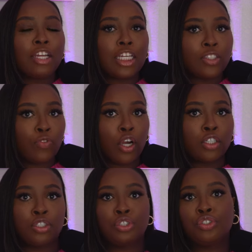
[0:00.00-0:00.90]
as far as
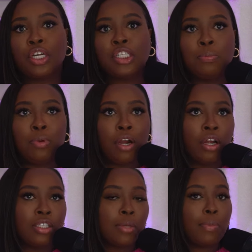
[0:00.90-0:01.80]
the stretch
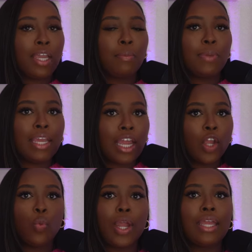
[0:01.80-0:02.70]
marks and making me gain
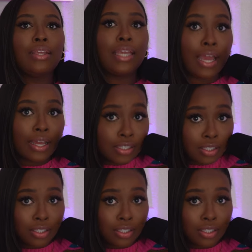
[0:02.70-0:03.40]
weight? Yes.